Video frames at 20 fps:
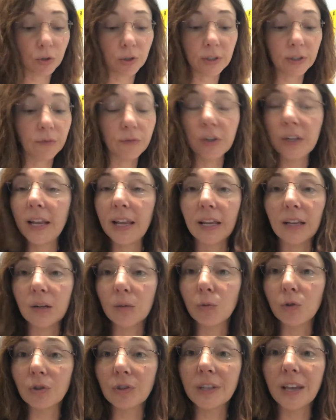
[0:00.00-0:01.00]
different
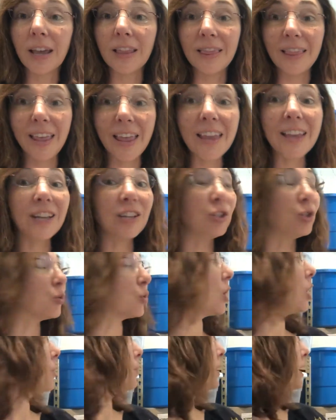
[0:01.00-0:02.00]
animals, and they can
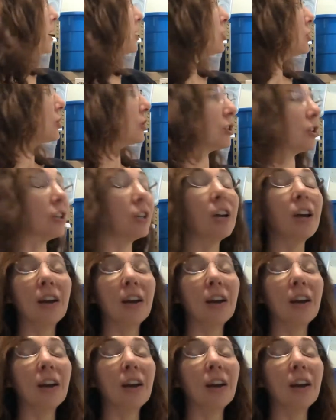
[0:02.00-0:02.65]
draw a picture